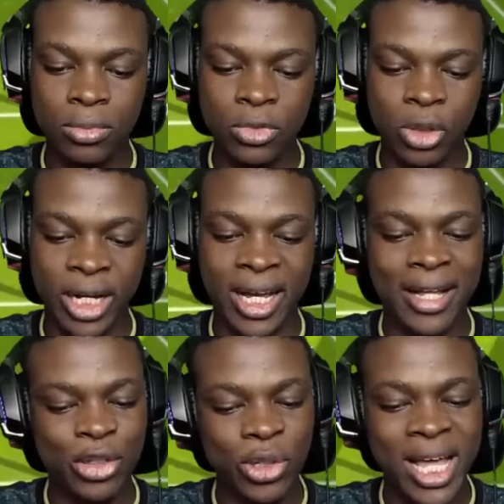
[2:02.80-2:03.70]
Alright,
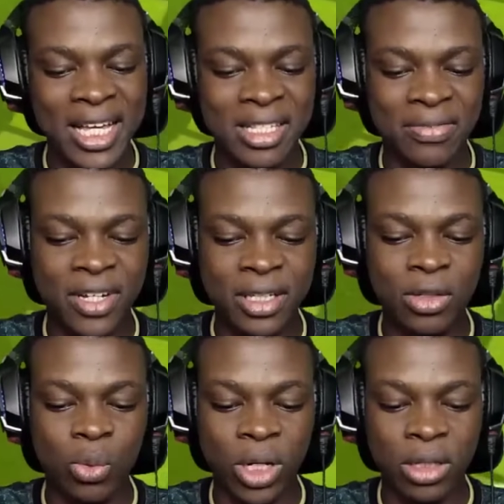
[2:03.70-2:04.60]
Guardiola is defending
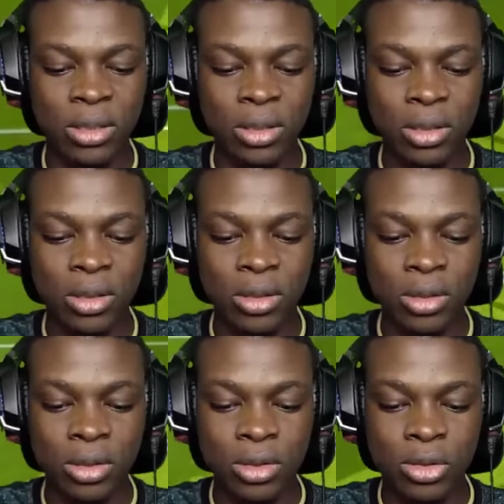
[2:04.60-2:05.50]
well.
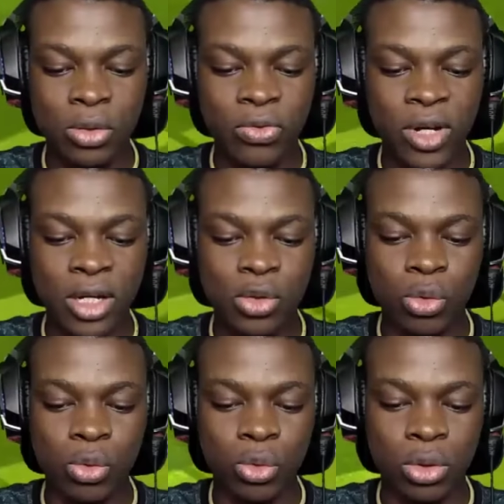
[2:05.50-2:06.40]
So far so
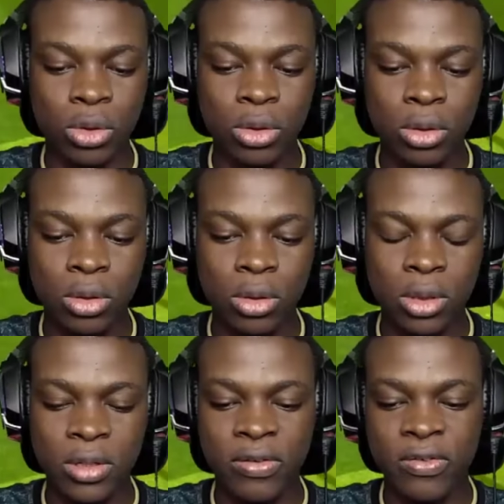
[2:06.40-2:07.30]
good.
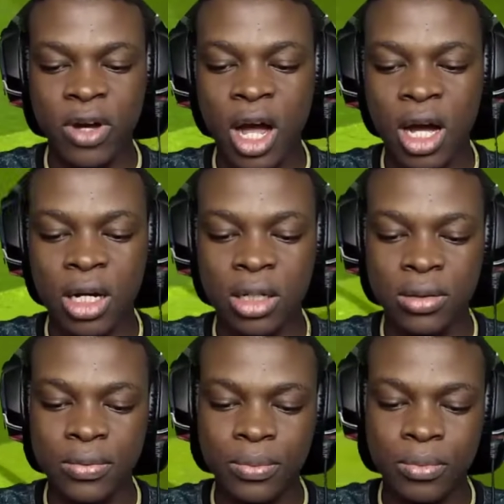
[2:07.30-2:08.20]
In with the
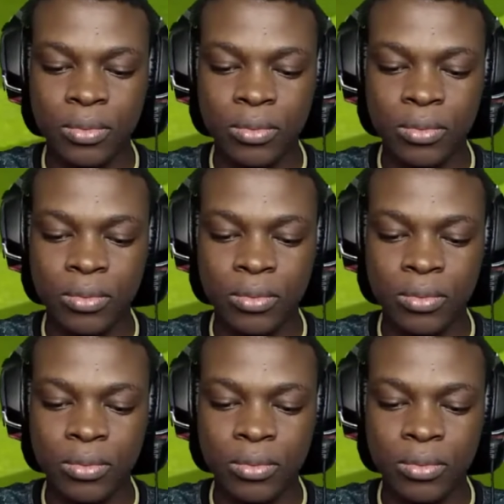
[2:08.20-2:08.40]
challenge.